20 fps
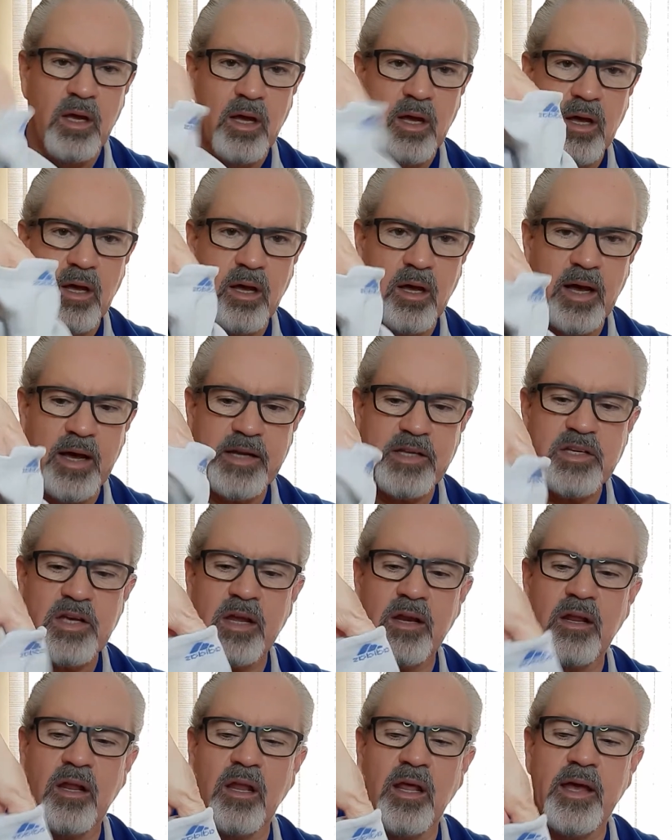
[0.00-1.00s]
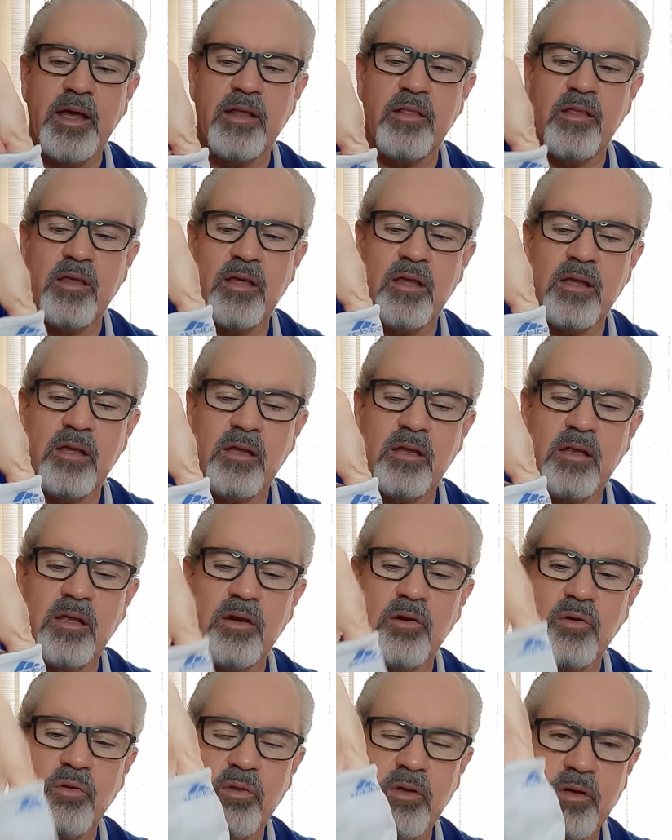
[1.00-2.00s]
I tend to like they
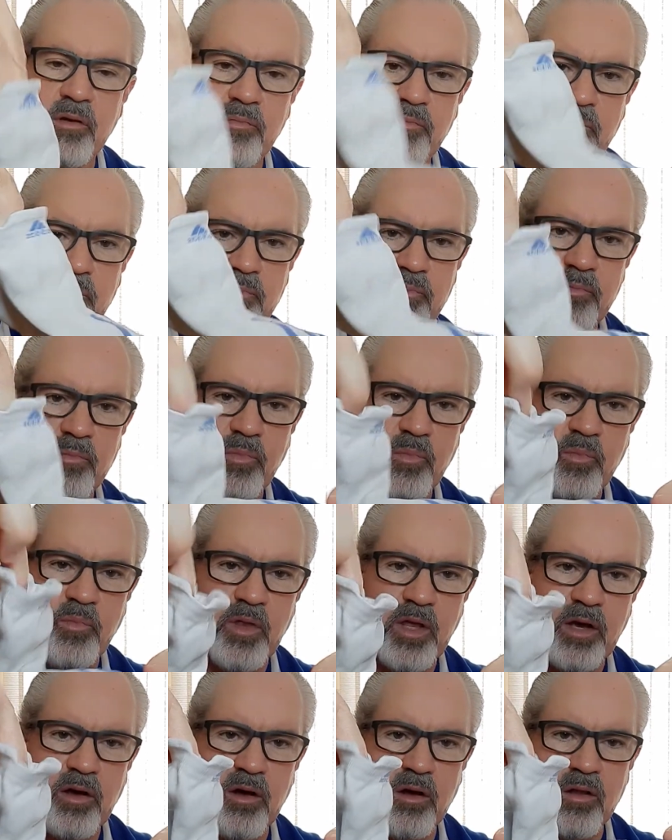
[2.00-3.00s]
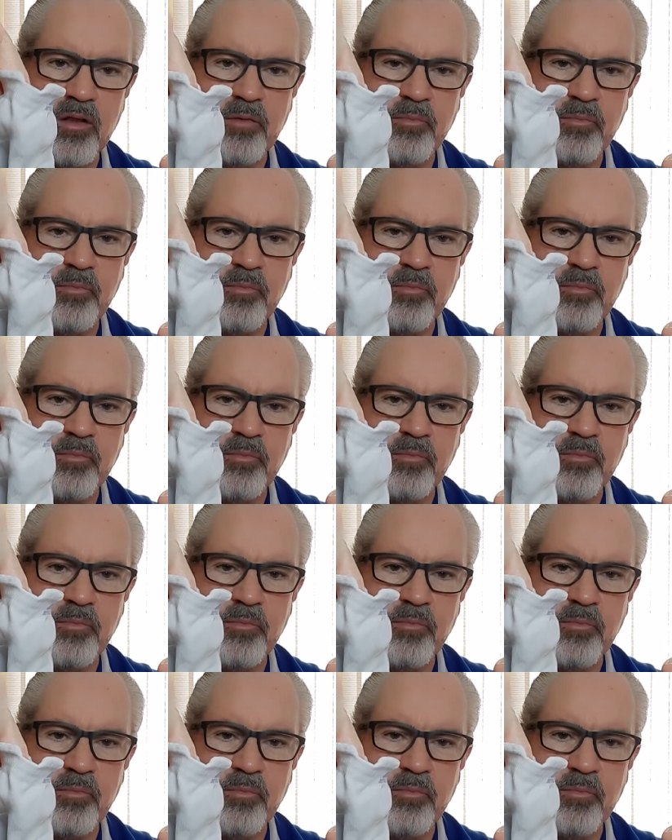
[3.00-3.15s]
call